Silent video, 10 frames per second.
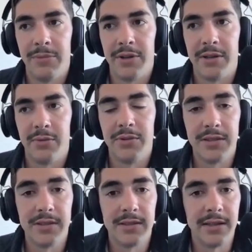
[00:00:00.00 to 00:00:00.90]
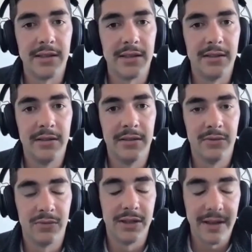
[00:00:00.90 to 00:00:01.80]
What's exciting
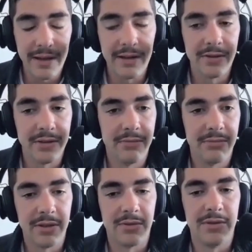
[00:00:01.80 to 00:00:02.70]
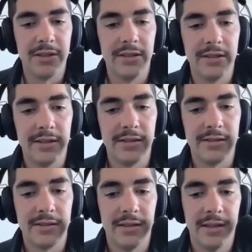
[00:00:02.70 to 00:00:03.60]
right now in Bitcoin
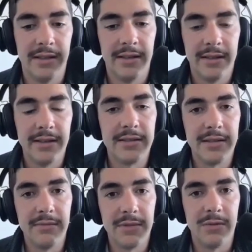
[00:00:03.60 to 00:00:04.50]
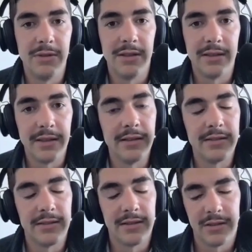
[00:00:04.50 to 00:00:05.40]
is it seems to be the
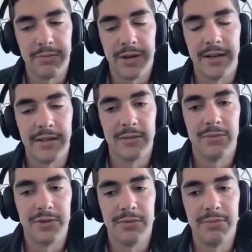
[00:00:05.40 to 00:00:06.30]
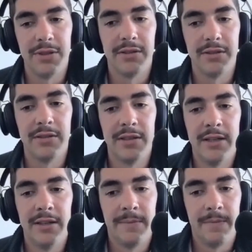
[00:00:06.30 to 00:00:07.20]
case that it's possible to build
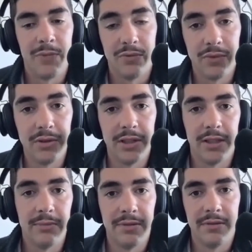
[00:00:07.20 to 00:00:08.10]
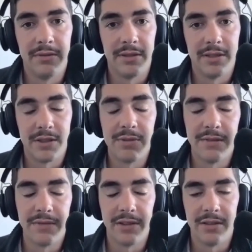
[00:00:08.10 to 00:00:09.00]
a rollup,
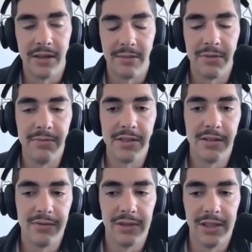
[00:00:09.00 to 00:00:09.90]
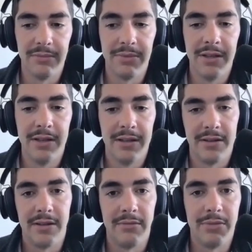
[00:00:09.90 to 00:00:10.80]
specifically an optimistic rollup
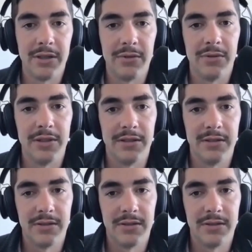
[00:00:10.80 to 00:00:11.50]
on Bitcoin.